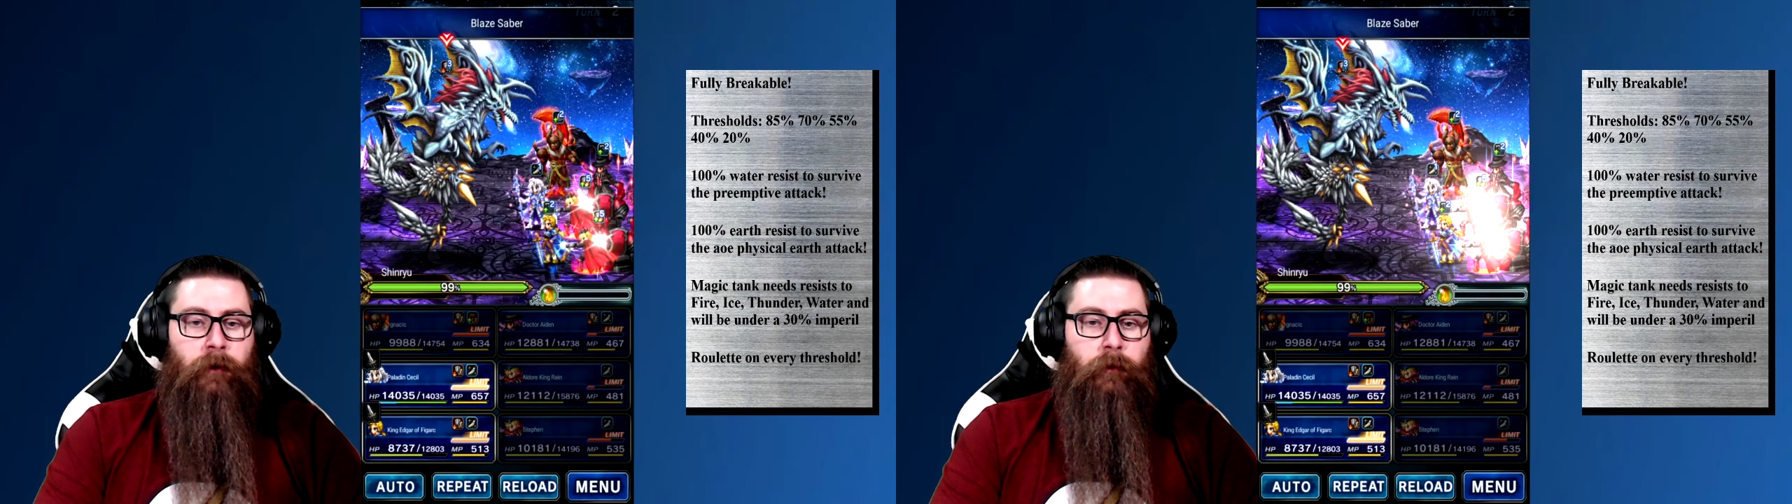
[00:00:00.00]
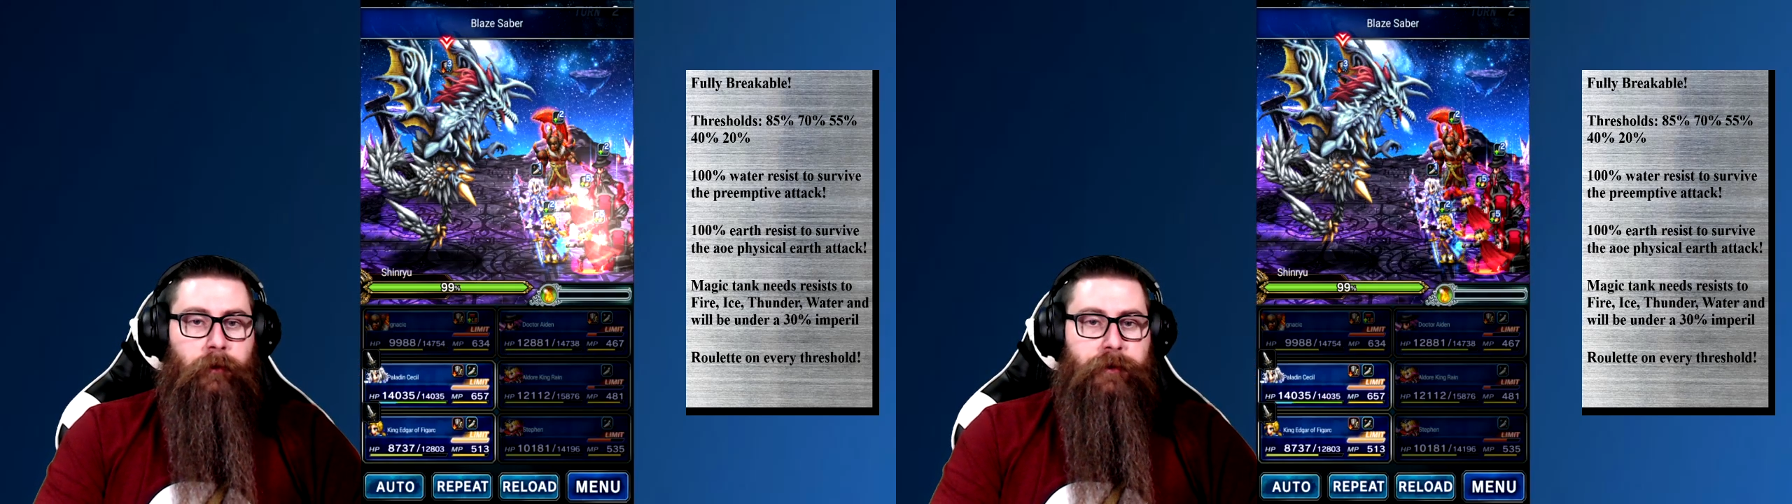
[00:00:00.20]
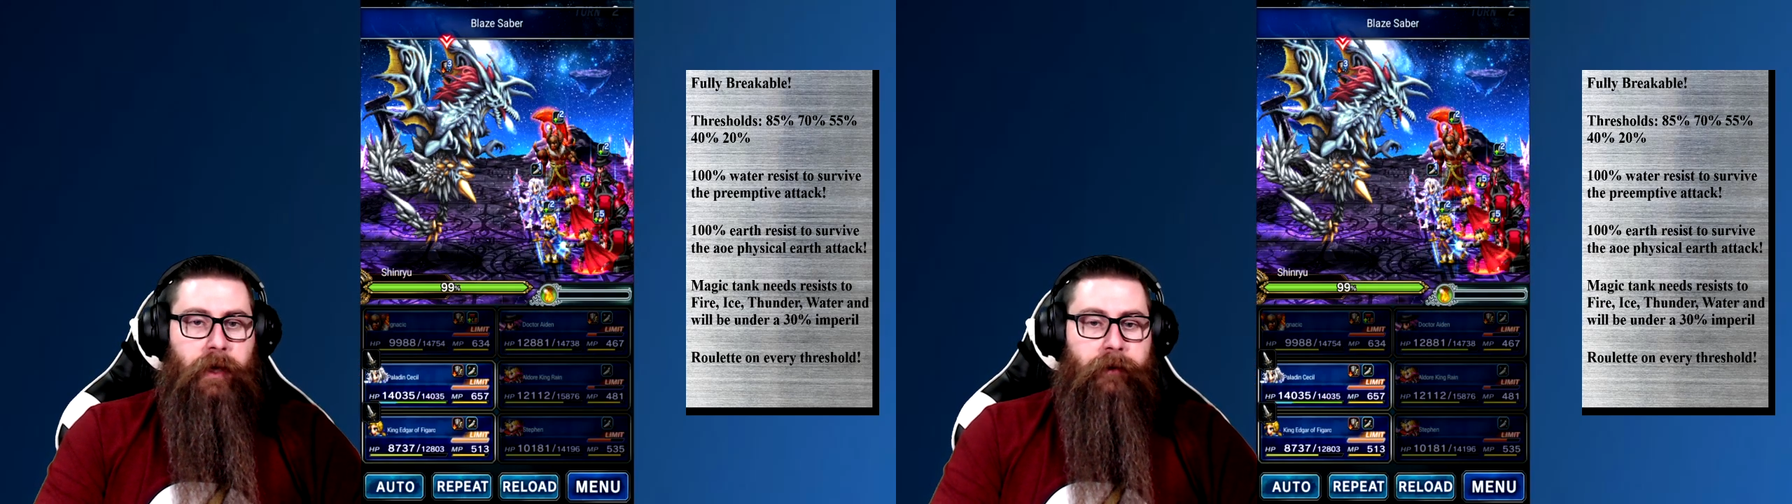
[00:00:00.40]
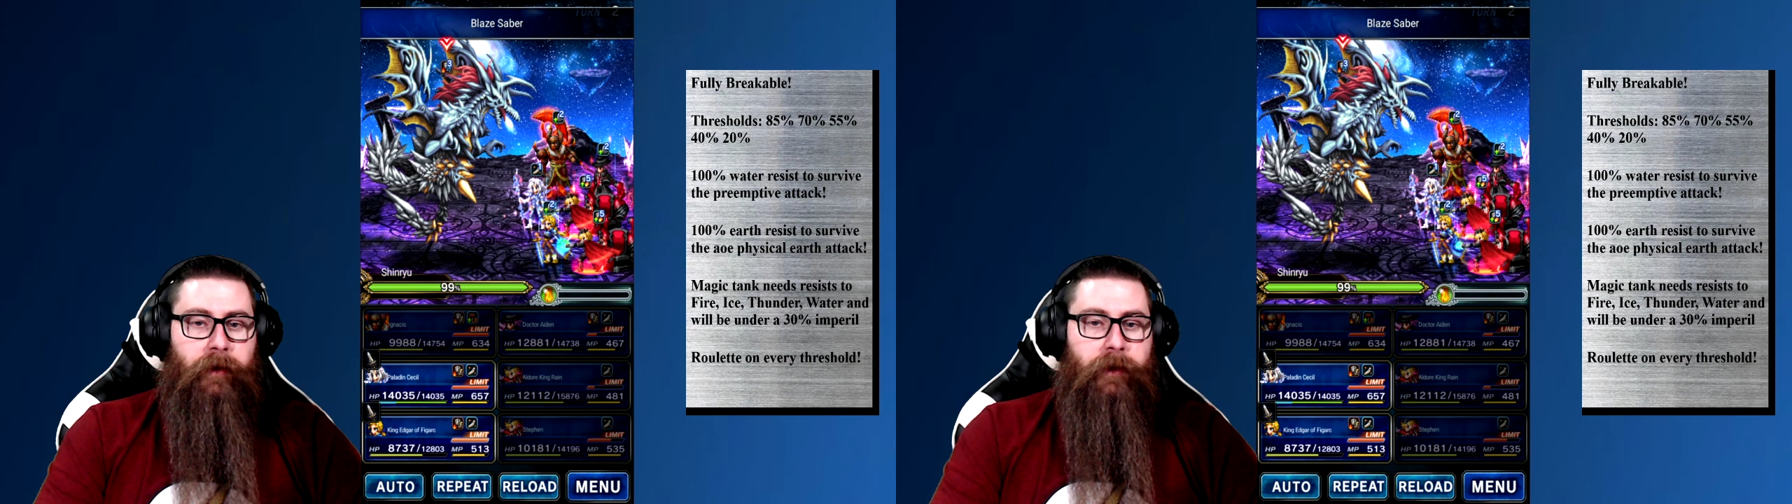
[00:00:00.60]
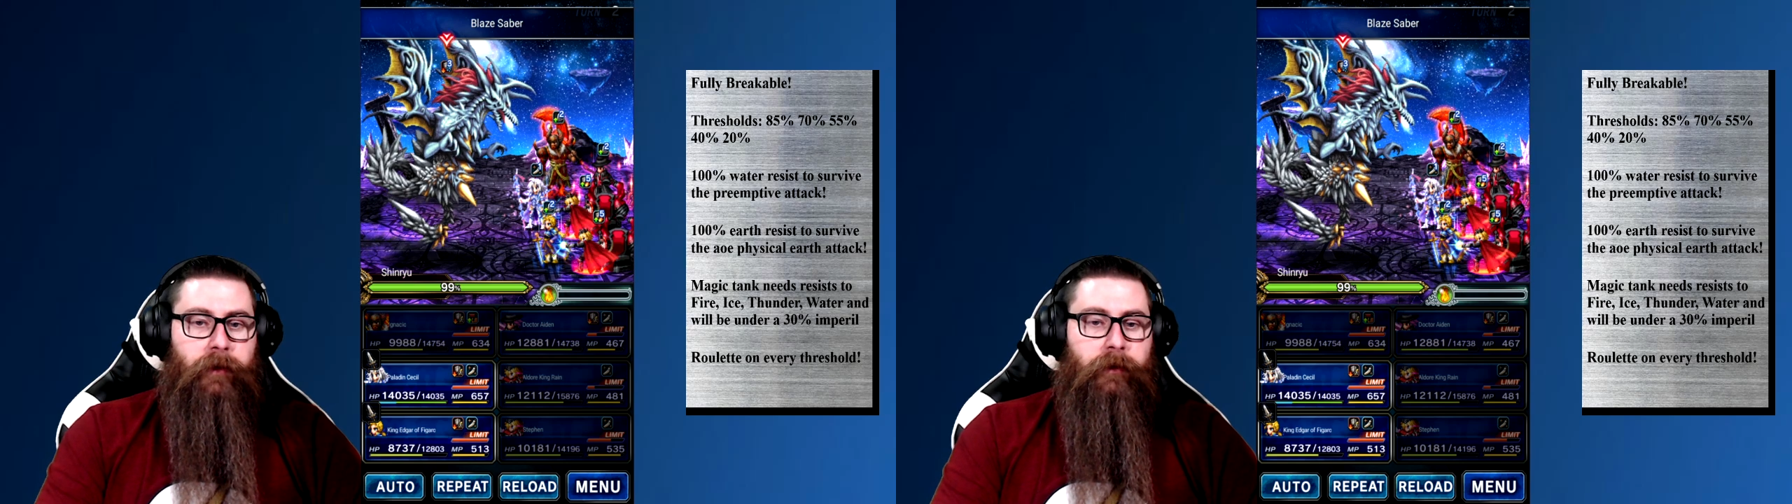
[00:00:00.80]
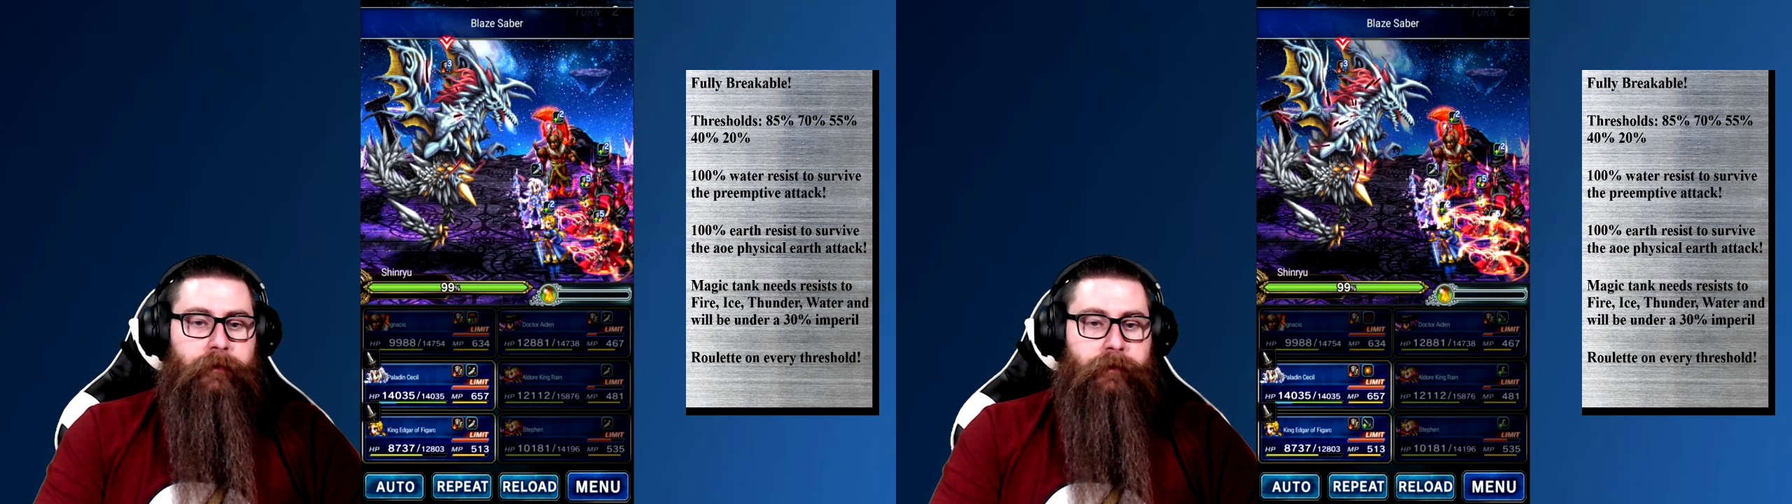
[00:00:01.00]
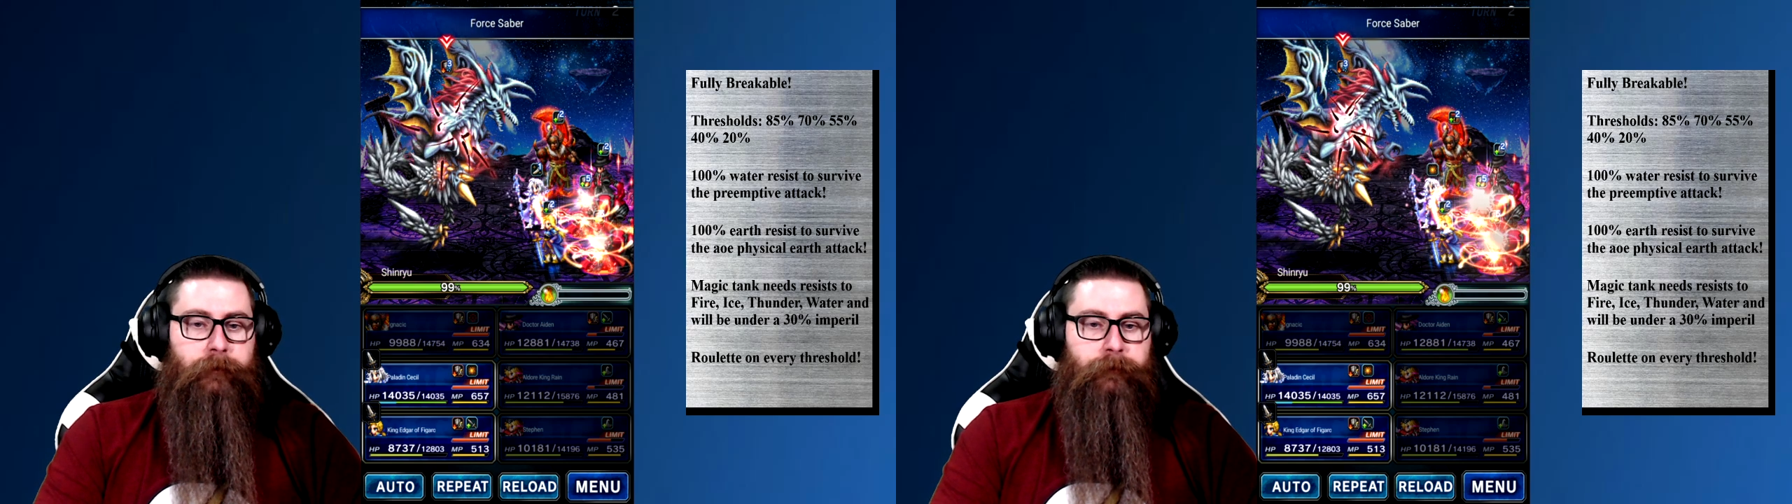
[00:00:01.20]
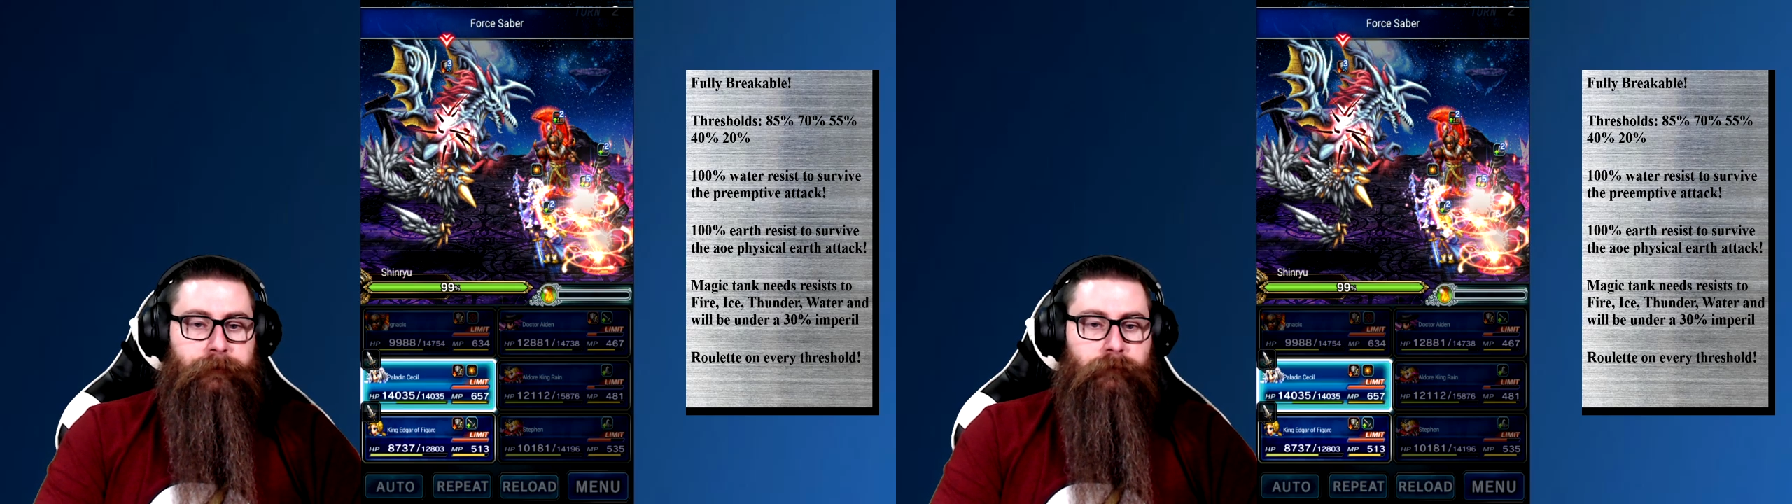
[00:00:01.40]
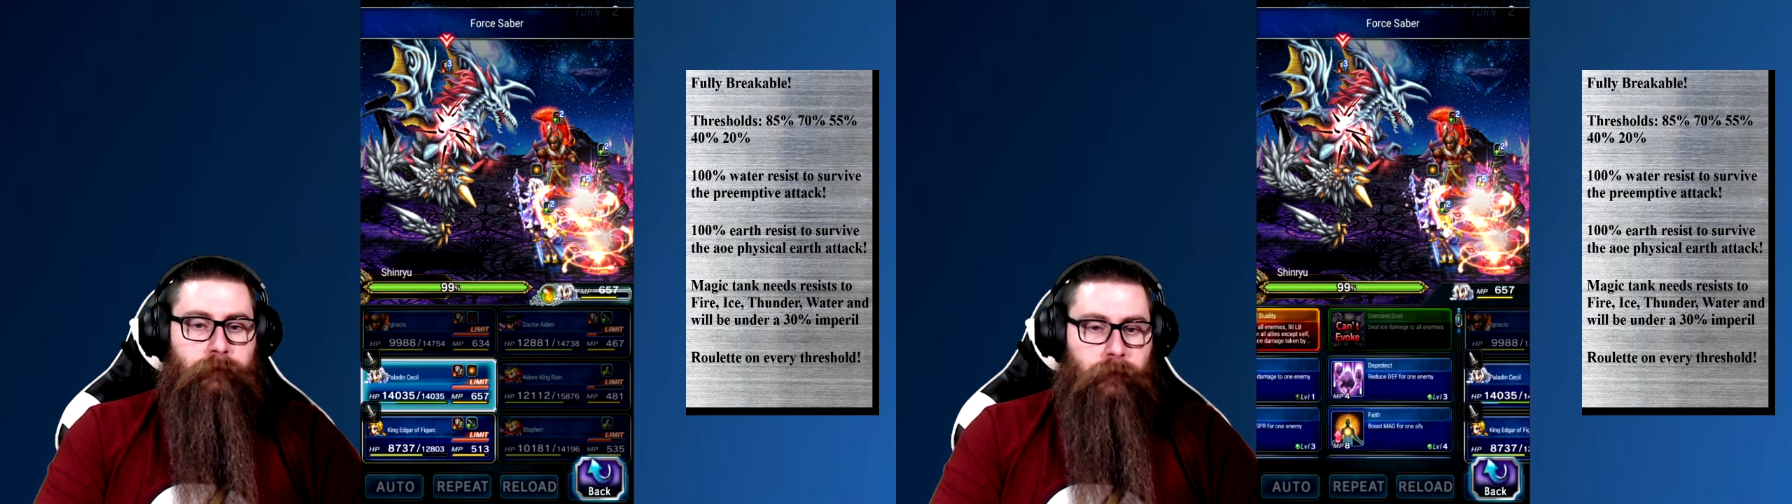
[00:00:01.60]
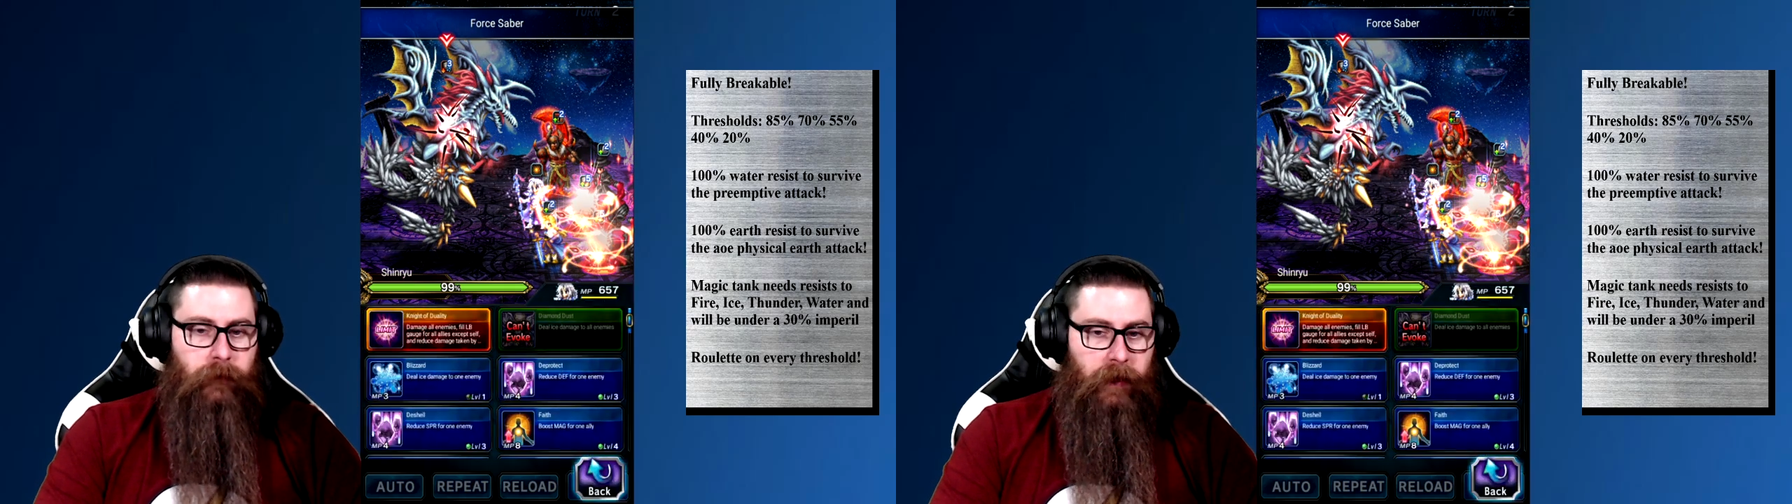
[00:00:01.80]
We'll chain Rain off.
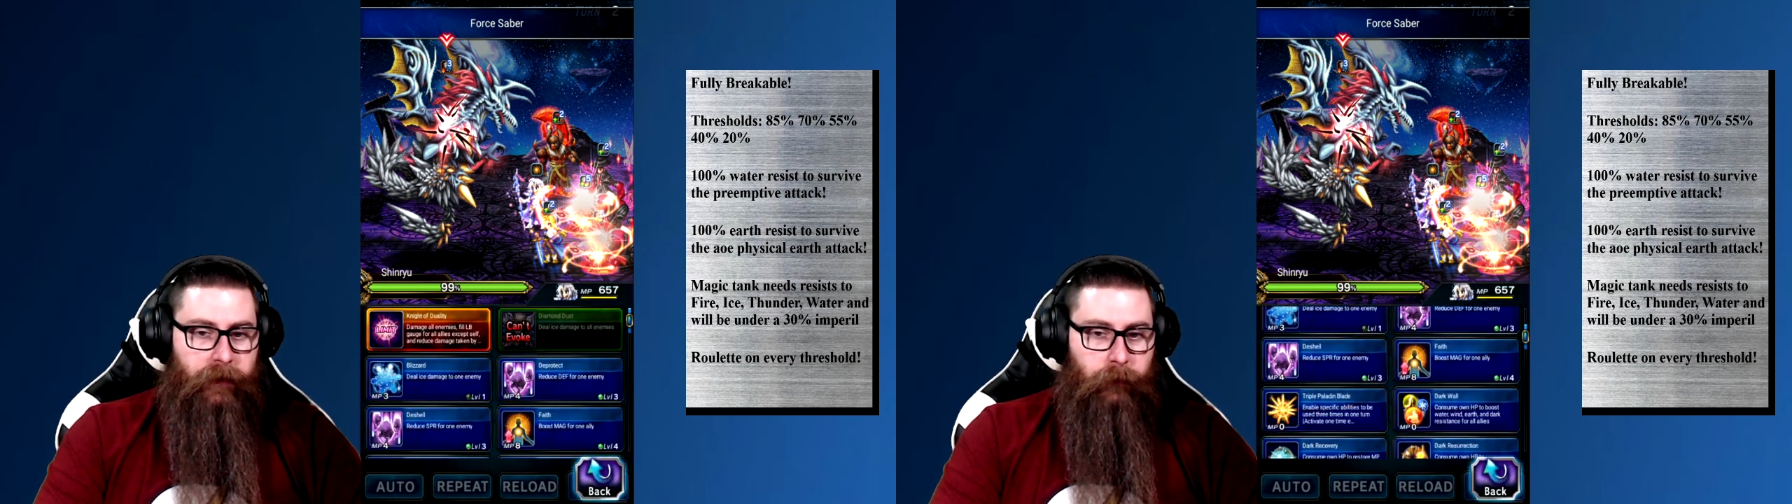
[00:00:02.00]
And